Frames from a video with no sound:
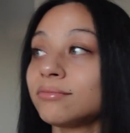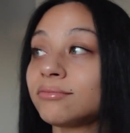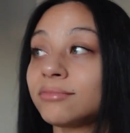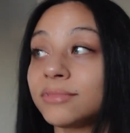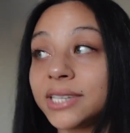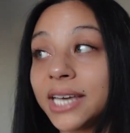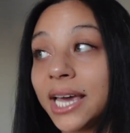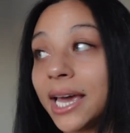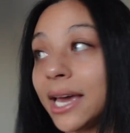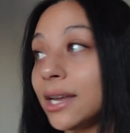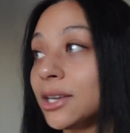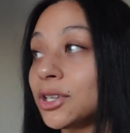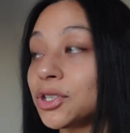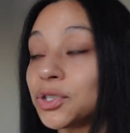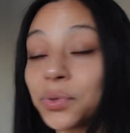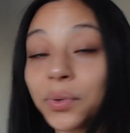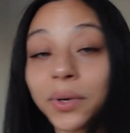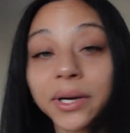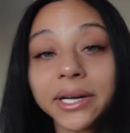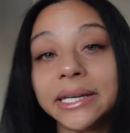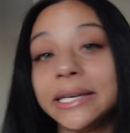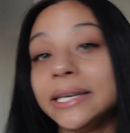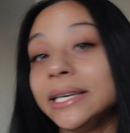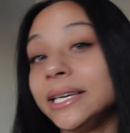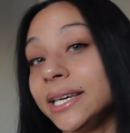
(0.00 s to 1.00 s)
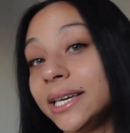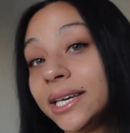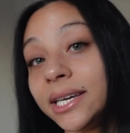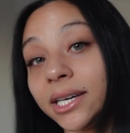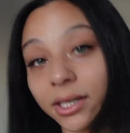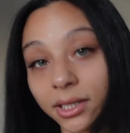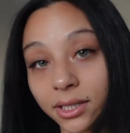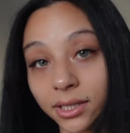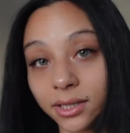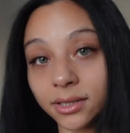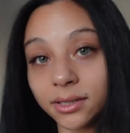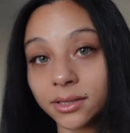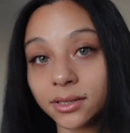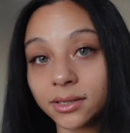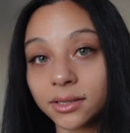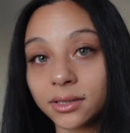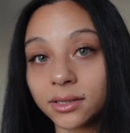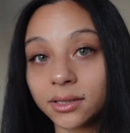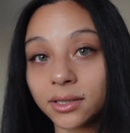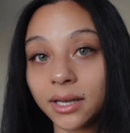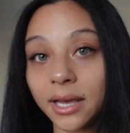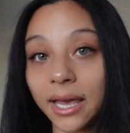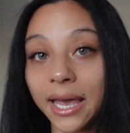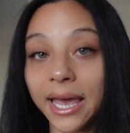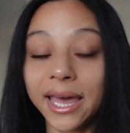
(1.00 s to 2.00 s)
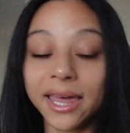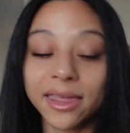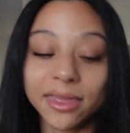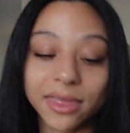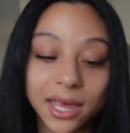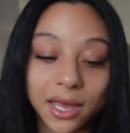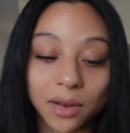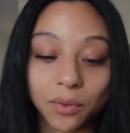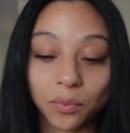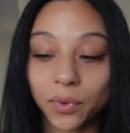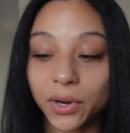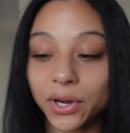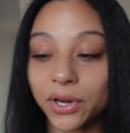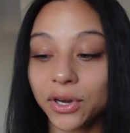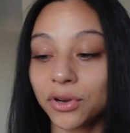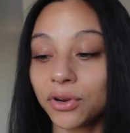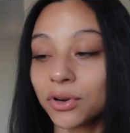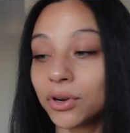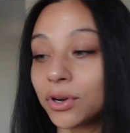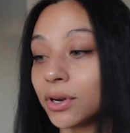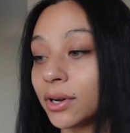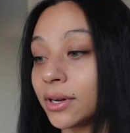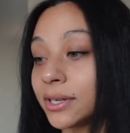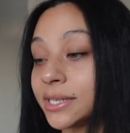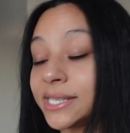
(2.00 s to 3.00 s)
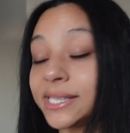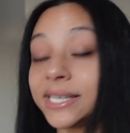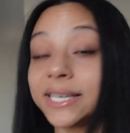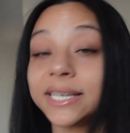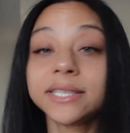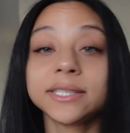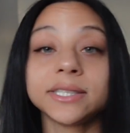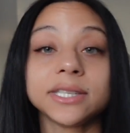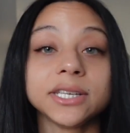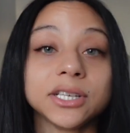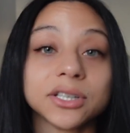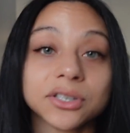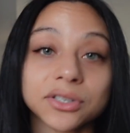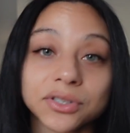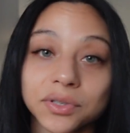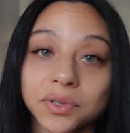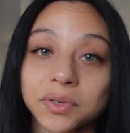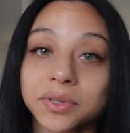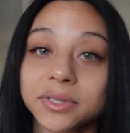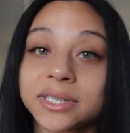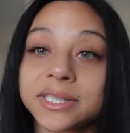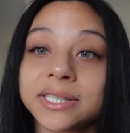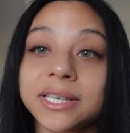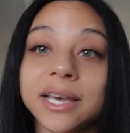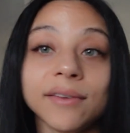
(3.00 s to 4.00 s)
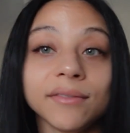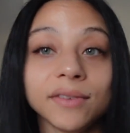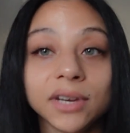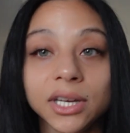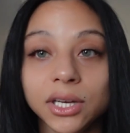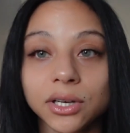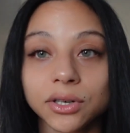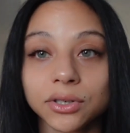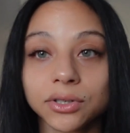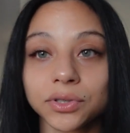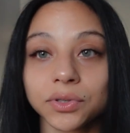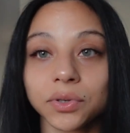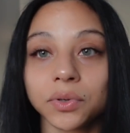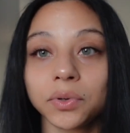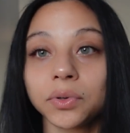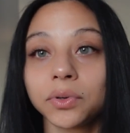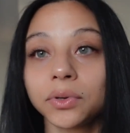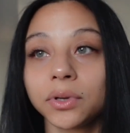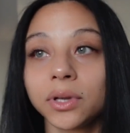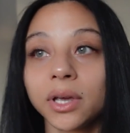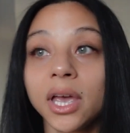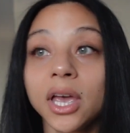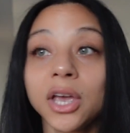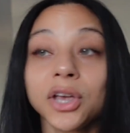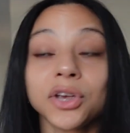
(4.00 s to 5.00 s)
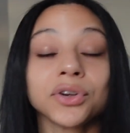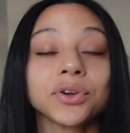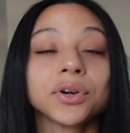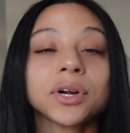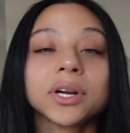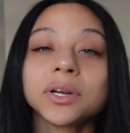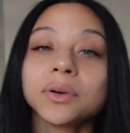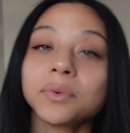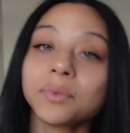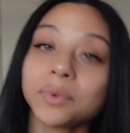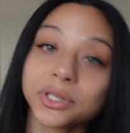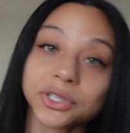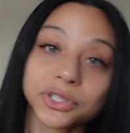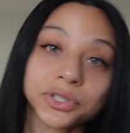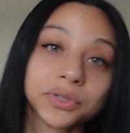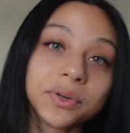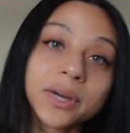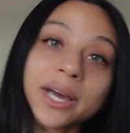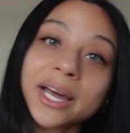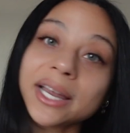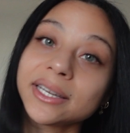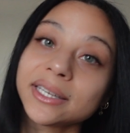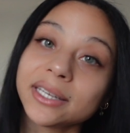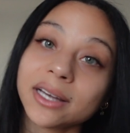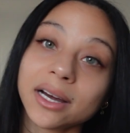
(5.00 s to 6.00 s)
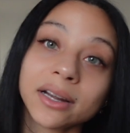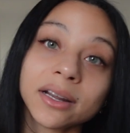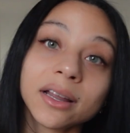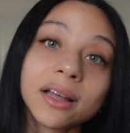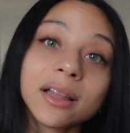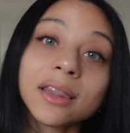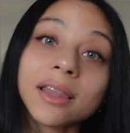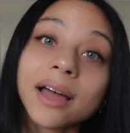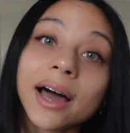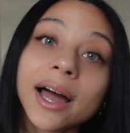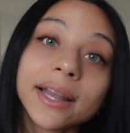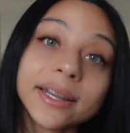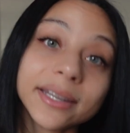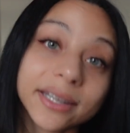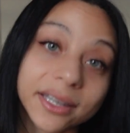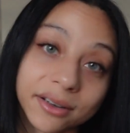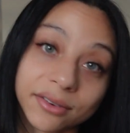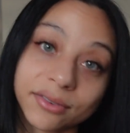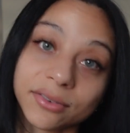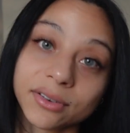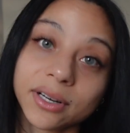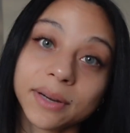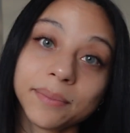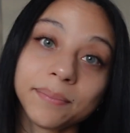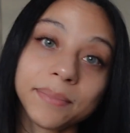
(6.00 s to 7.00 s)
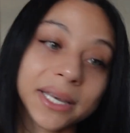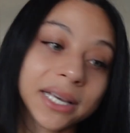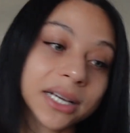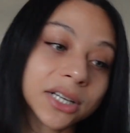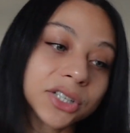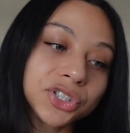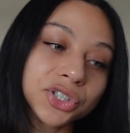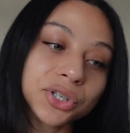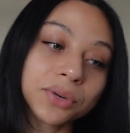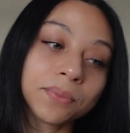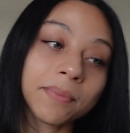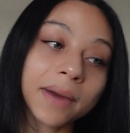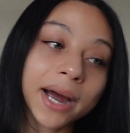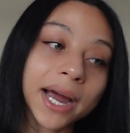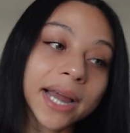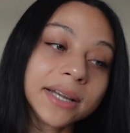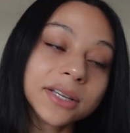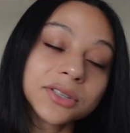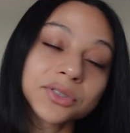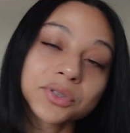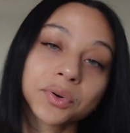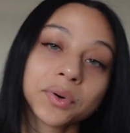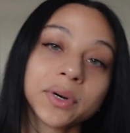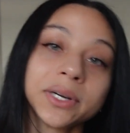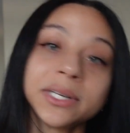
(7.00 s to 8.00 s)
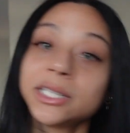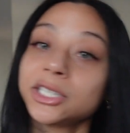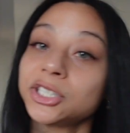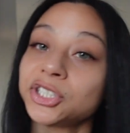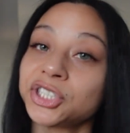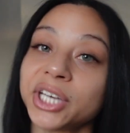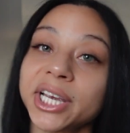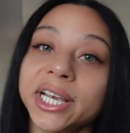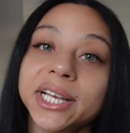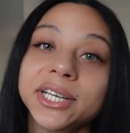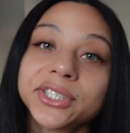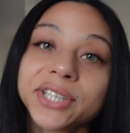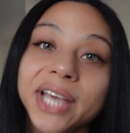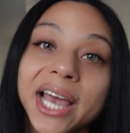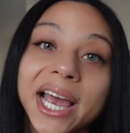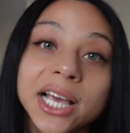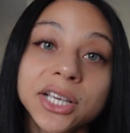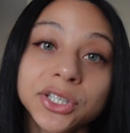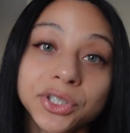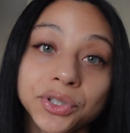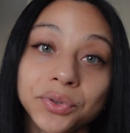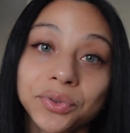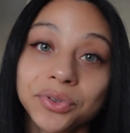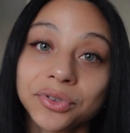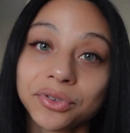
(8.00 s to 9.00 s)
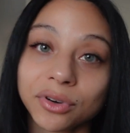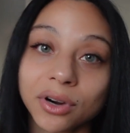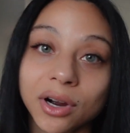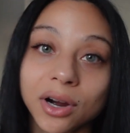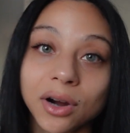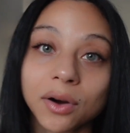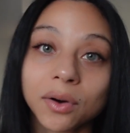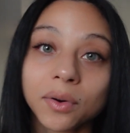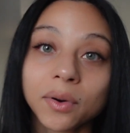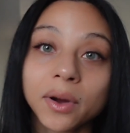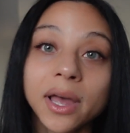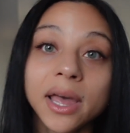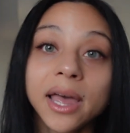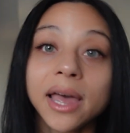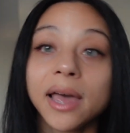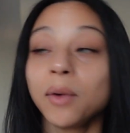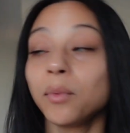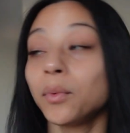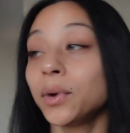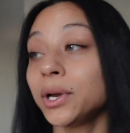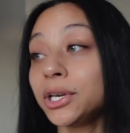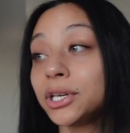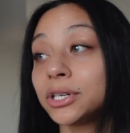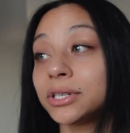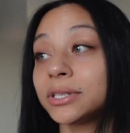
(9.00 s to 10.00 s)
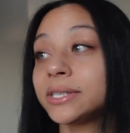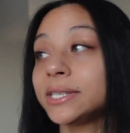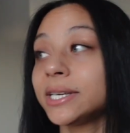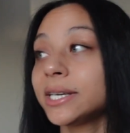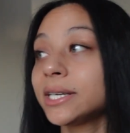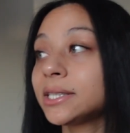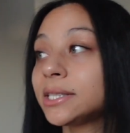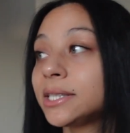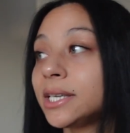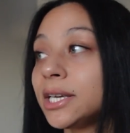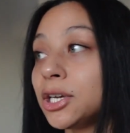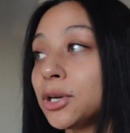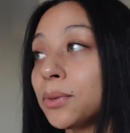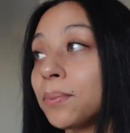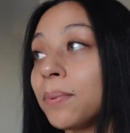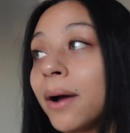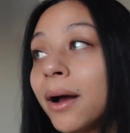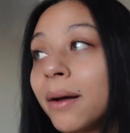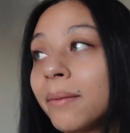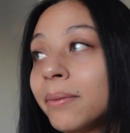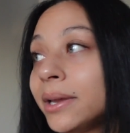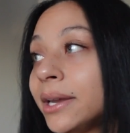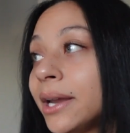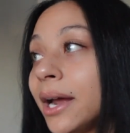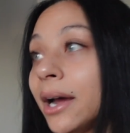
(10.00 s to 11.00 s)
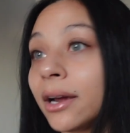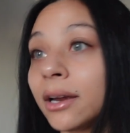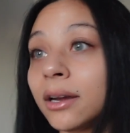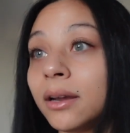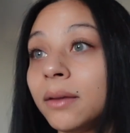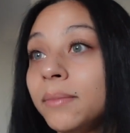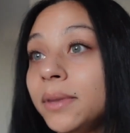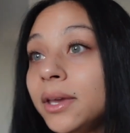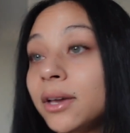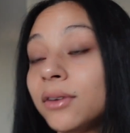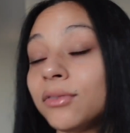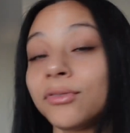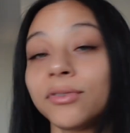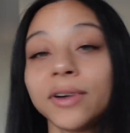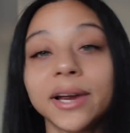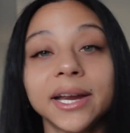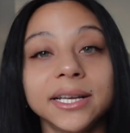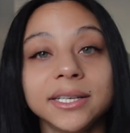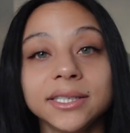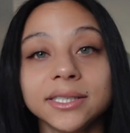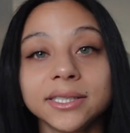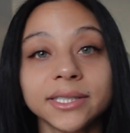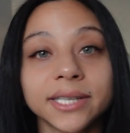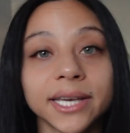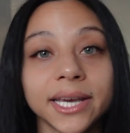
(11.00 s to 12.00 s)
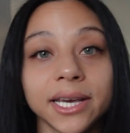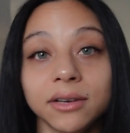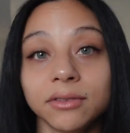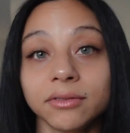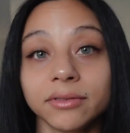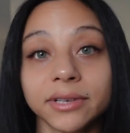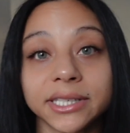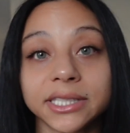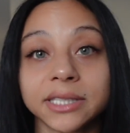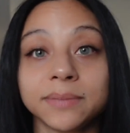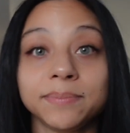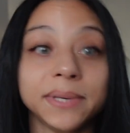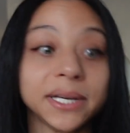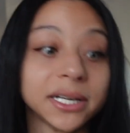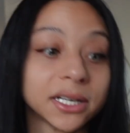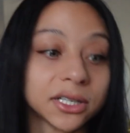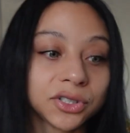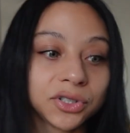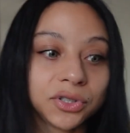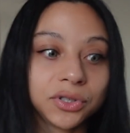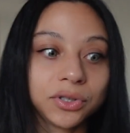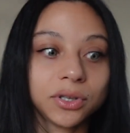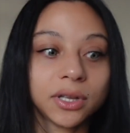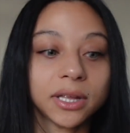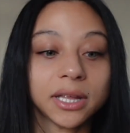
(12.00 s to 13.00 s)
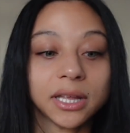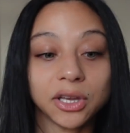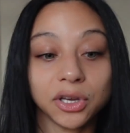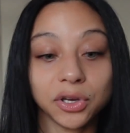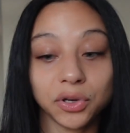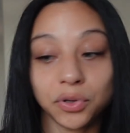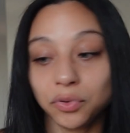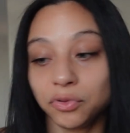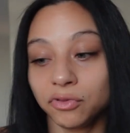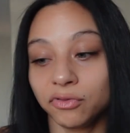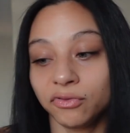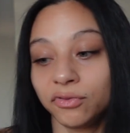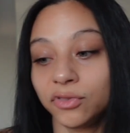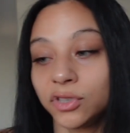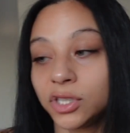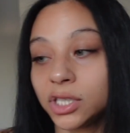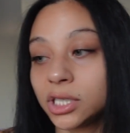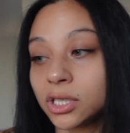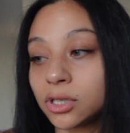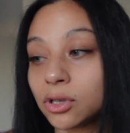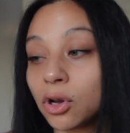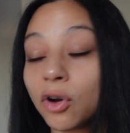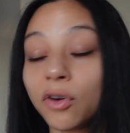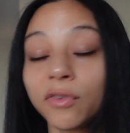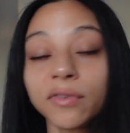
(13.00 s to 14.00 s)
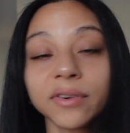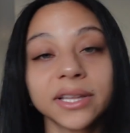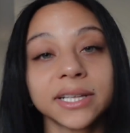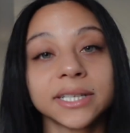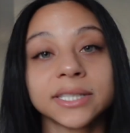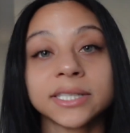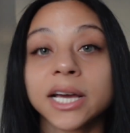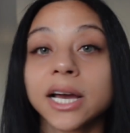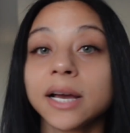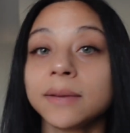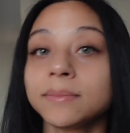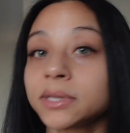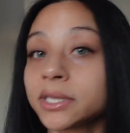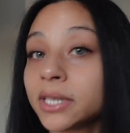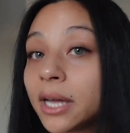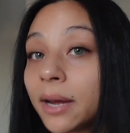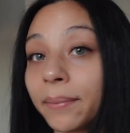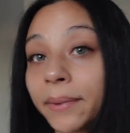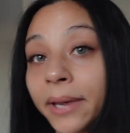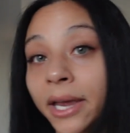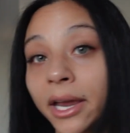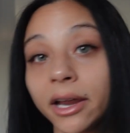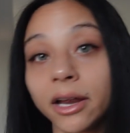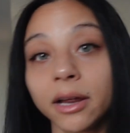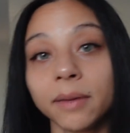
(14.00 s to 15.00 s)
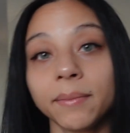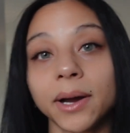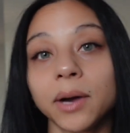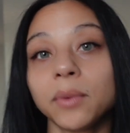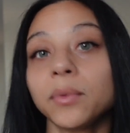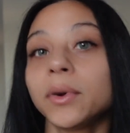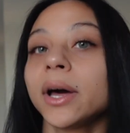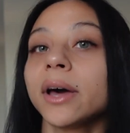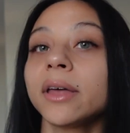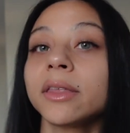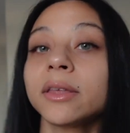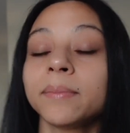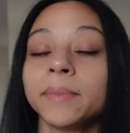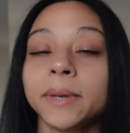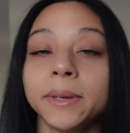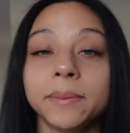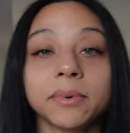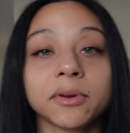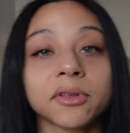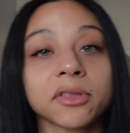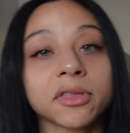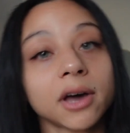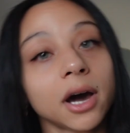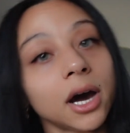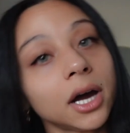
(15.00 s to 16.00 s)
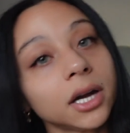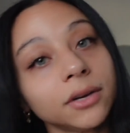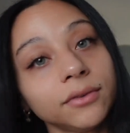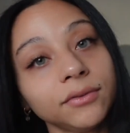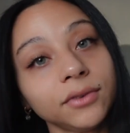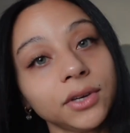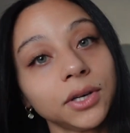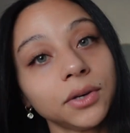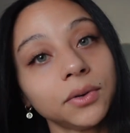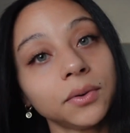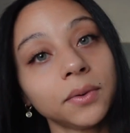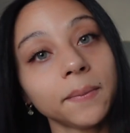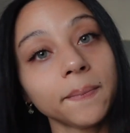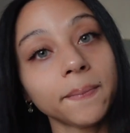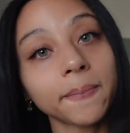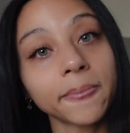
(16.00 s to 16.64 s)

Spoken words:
10, 20 years. And then when you're 60 years old, 70 years old, you're gonna wish you had done a lot different because your mind is going to change as you grow. When you're 60, you're probably not gonna be afraid to take risks because you've just over the time stopped caring about what other people thought of you.